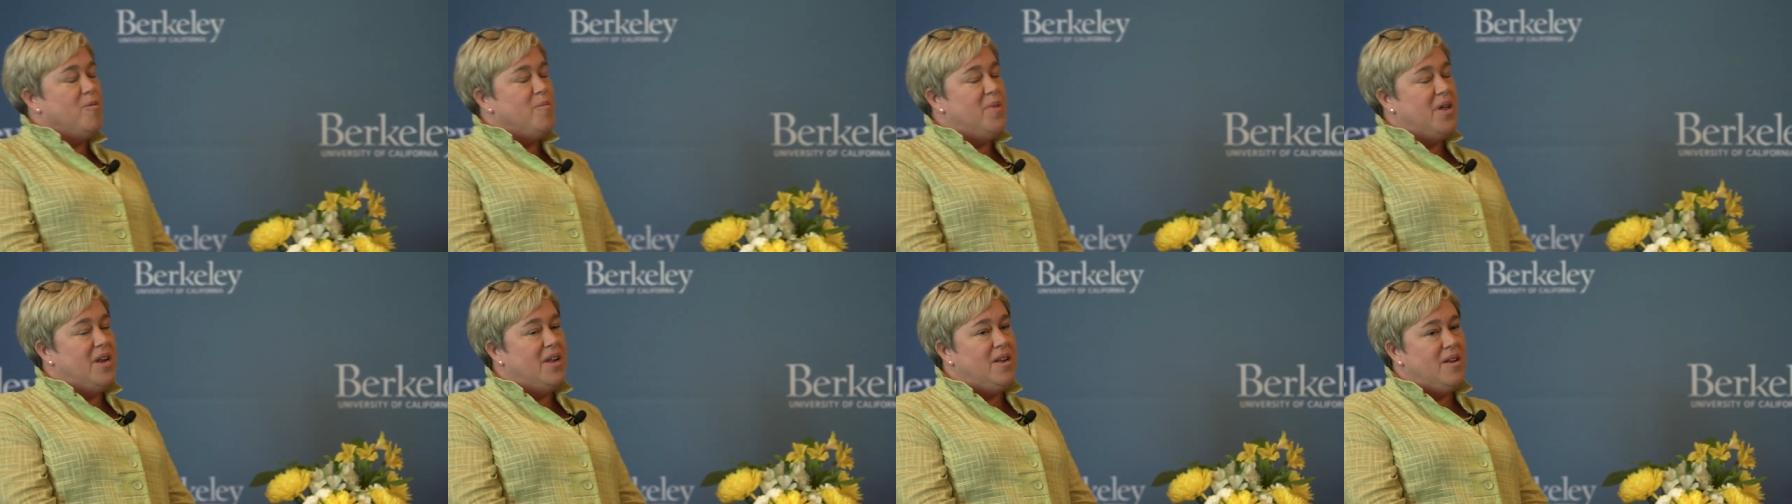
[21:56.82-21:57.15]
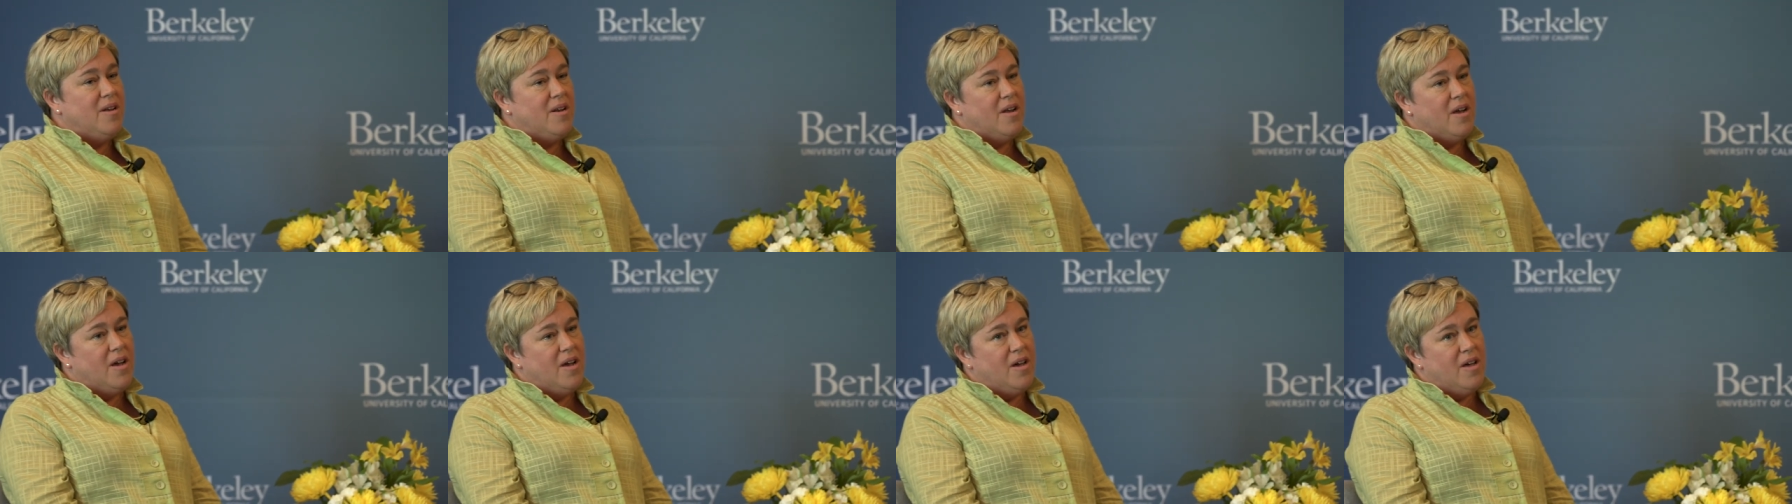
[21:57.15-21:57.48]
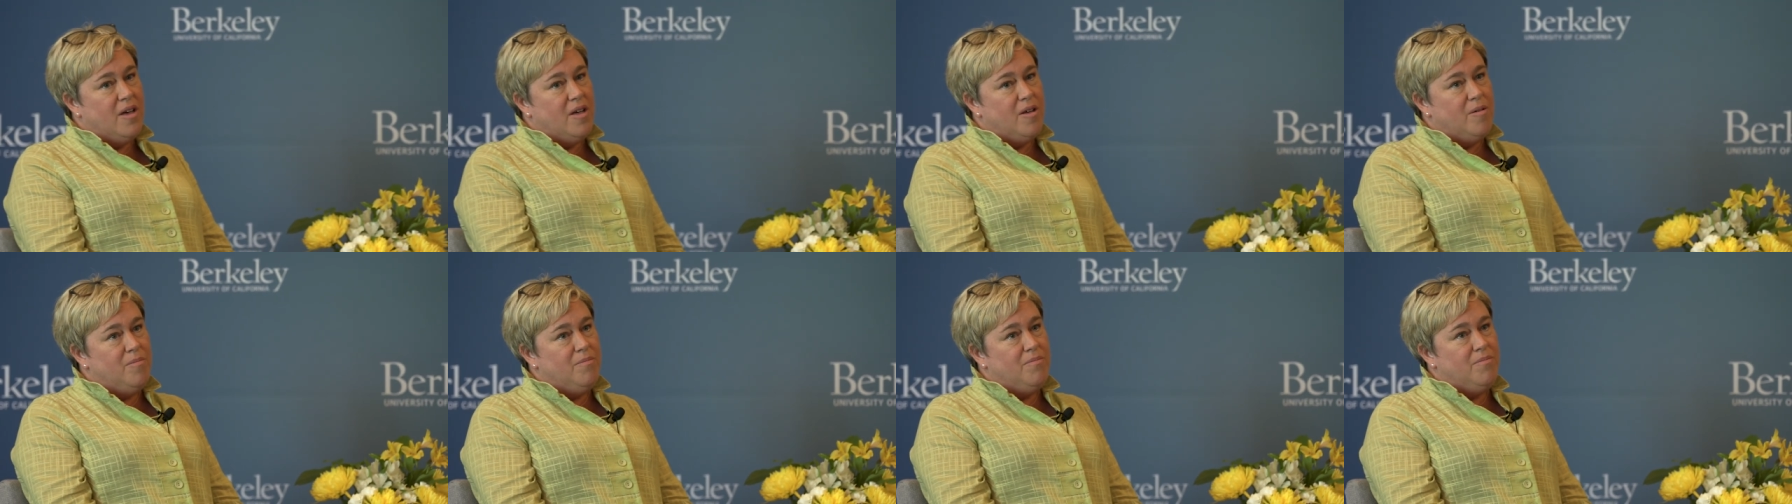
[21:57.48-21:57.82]
a minute.
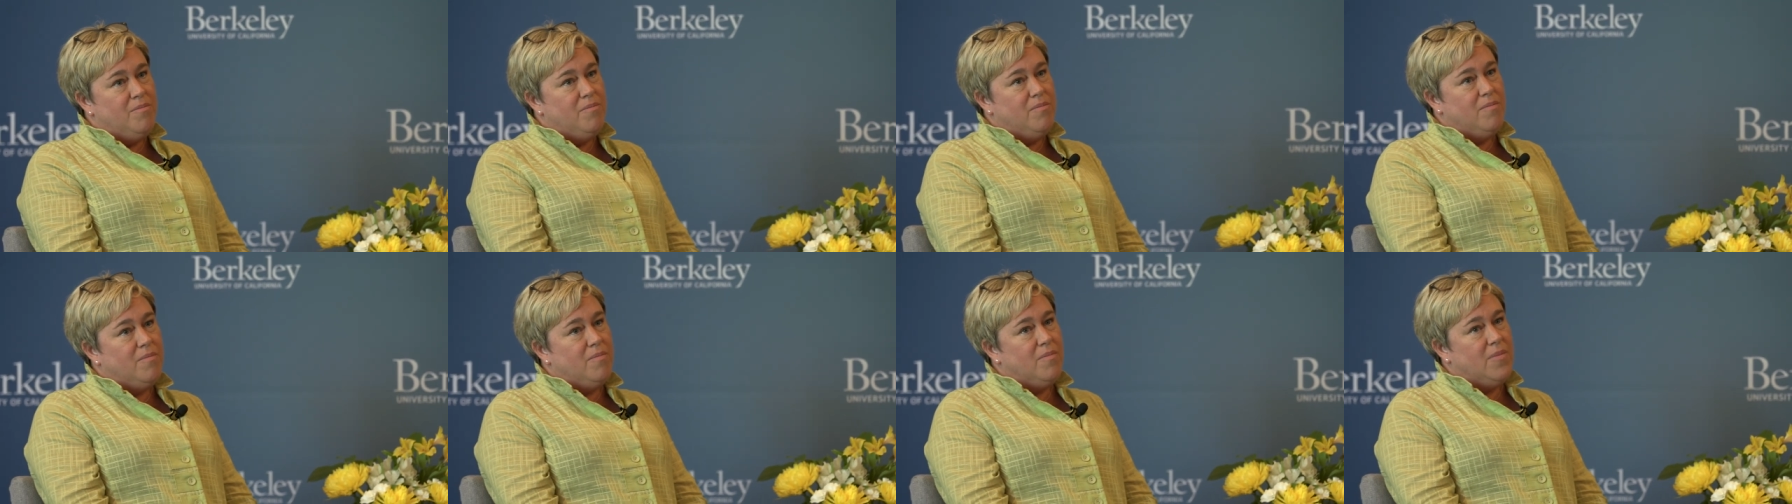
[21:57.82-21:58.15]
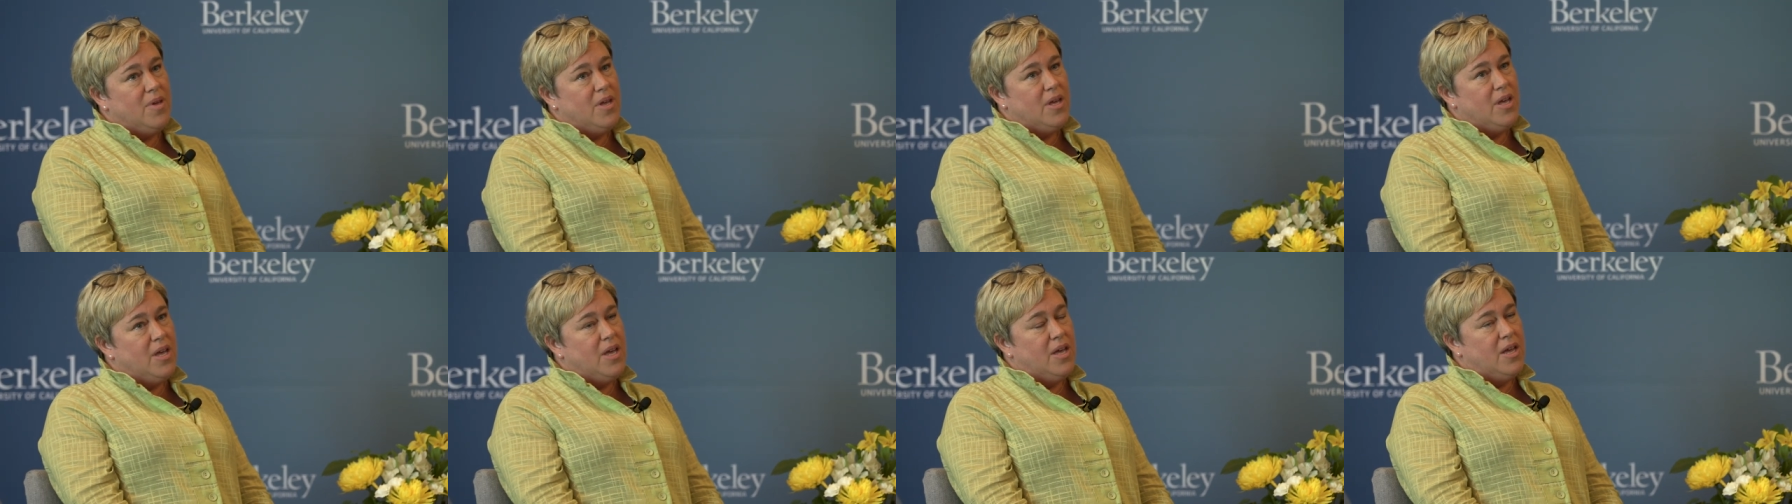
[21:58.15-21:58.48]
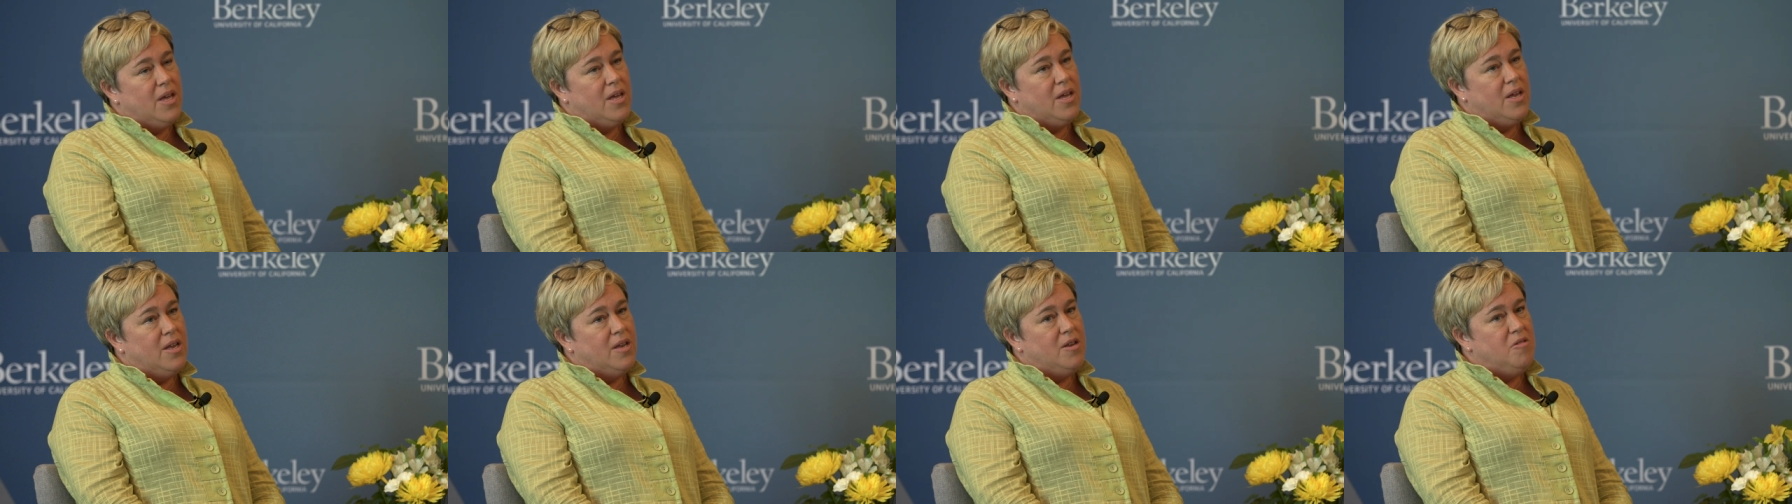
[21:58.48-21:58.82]
Um,
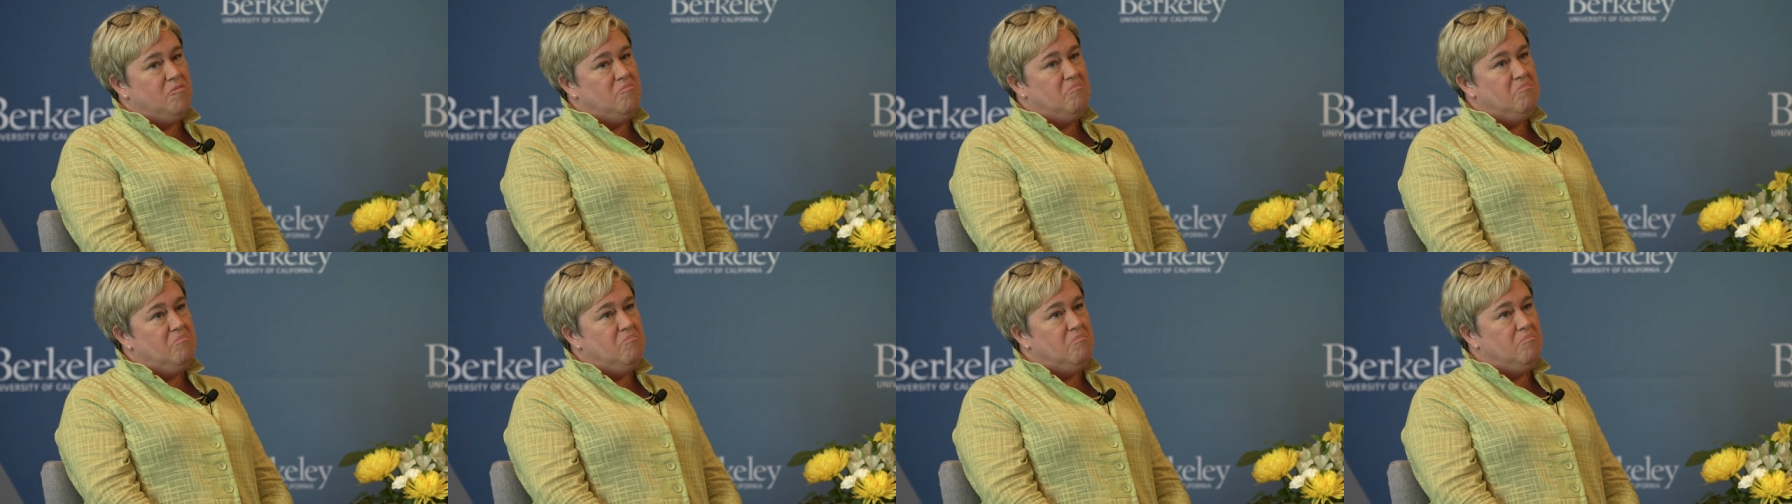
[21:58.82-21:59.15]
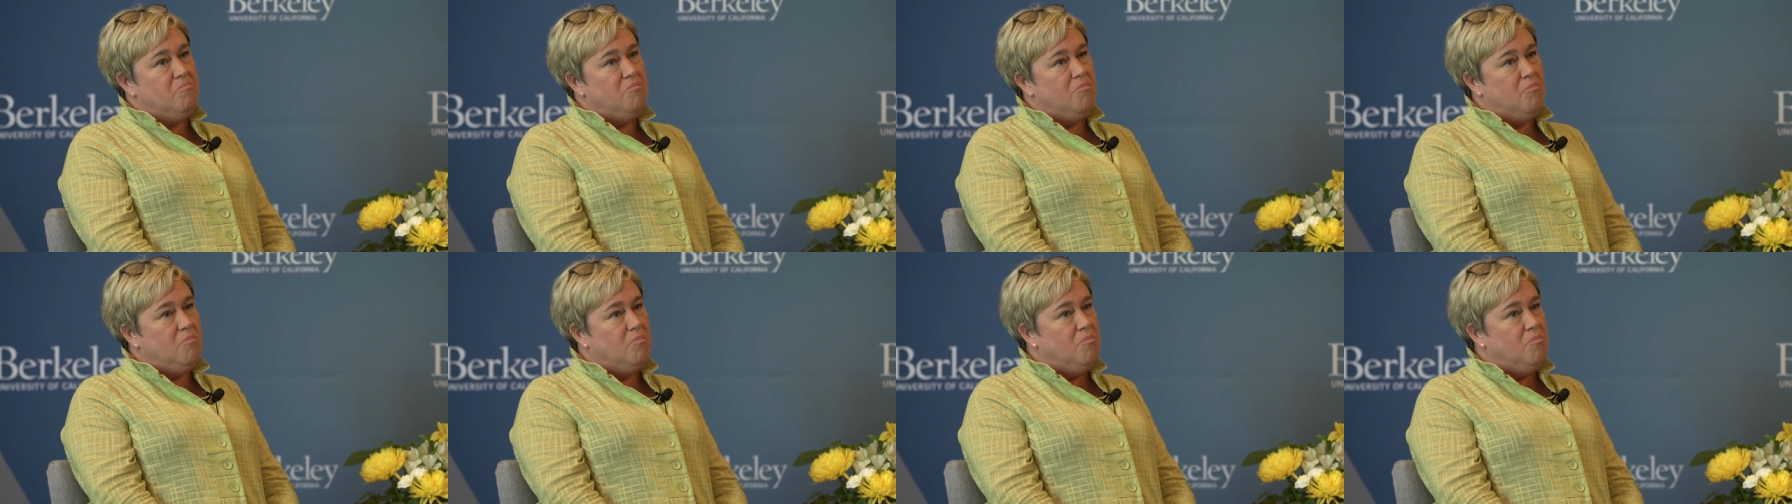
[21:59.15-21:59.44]
in